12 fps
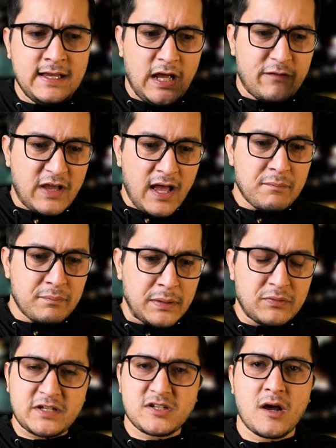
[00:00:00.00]
if you got people
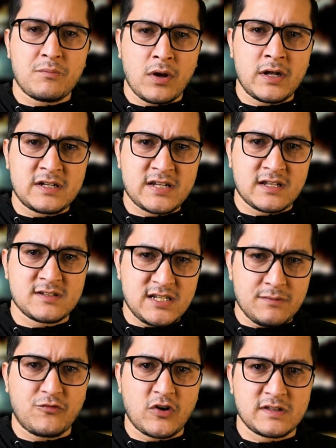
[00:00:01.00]
like Tom Brady taking
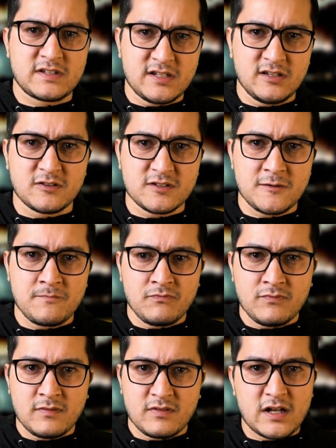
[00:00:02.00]
team-friendly deals,
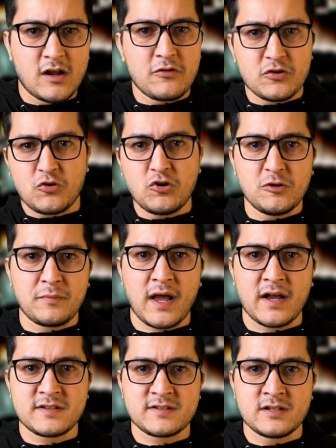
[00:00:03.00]
then other
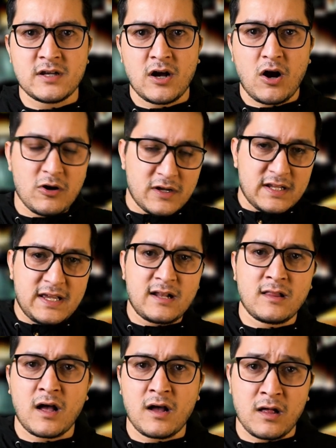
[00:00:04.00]
quarterbacks aren't going to get
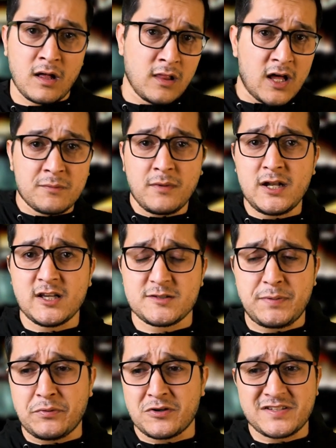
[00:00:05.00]
a lot of money, because
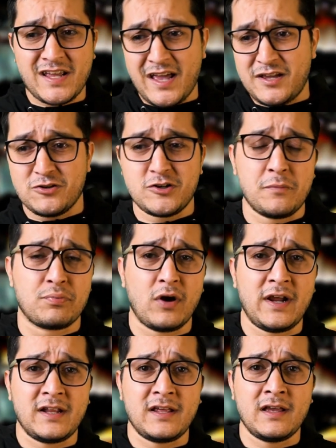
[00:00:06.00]
people are going to say, hey, you're no
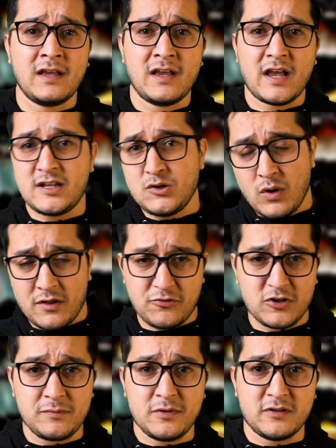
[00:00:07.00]
Brady and you want
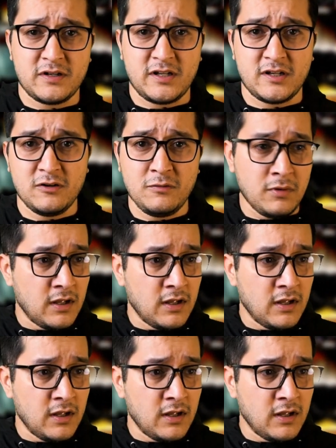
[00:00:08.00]
$30 million a year.